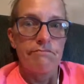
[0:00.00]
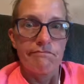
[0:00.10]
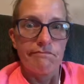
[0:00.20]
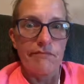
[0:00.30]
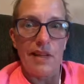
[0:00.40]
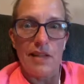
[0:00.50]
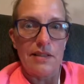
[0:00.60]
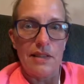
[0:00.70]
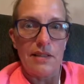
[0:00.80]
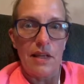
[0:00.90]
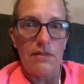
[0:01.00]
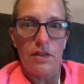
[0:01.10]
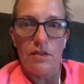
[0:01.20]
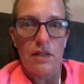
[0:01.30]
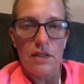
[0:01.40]
last night's
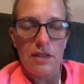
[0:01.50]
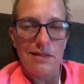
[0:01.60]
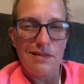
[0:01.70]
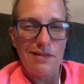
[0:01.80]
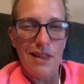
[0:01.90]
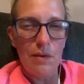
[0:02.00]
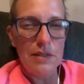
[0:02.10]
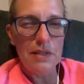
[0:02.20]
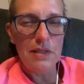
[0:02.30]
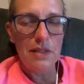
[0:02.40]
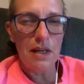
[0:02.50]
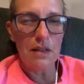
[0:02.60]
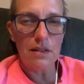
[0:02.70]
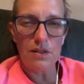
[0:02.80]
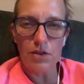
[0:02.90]
leftovers. That one's a
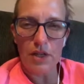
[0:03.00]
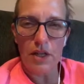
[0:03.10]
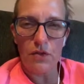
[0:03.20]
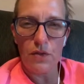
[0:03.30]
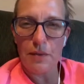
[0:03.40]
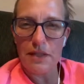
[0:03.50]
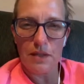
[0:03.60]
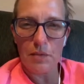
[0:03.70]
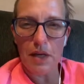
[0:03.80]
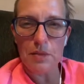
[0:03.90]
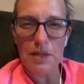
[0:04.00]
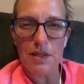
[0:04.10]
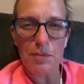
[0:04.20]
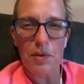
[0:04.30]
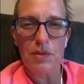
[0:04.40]
little trickier for me. Sometimes it's a
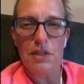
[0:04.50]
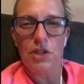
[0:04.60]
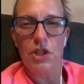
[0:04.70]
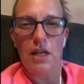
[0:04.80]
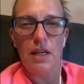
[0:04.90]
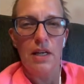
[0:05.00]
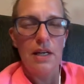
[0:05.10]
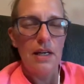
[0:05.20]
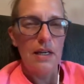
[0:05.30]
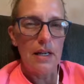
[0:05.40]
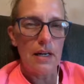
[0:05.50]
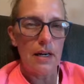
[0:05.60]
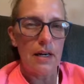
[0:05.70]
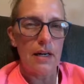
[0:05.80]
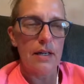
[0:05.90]
protein shake.
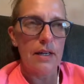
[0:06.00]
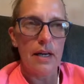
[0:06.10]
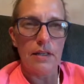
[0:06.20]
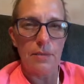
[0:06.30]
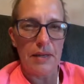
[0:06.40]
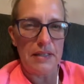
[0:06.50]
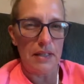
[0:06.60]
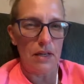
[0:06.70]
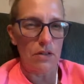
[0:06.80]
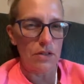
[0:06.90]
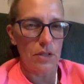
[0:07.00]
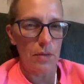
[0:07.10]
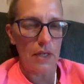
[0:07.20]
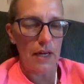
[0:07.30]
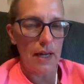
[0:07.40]
Kind of depends on how close I'm
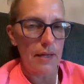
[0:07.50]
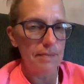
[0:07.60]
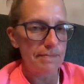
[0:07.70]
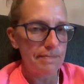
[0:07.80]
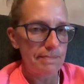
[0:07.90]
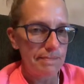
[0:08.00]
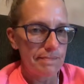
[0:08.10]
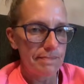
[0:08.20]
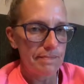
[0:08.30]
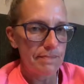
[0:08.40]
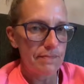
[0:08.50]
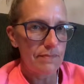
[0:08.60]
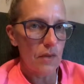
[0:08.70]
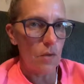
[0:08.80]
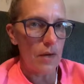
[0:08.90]
looking at it,
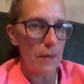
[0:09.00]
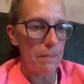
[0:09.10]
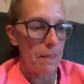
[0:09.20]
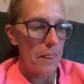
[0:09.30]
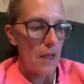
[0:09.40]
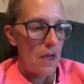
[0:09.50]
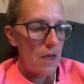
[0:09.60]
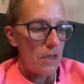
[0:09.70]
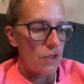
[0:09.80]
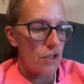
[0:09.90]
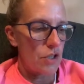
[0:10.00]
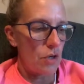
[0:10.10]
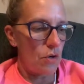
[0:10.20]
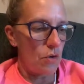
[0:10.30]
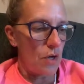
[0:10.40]
right? So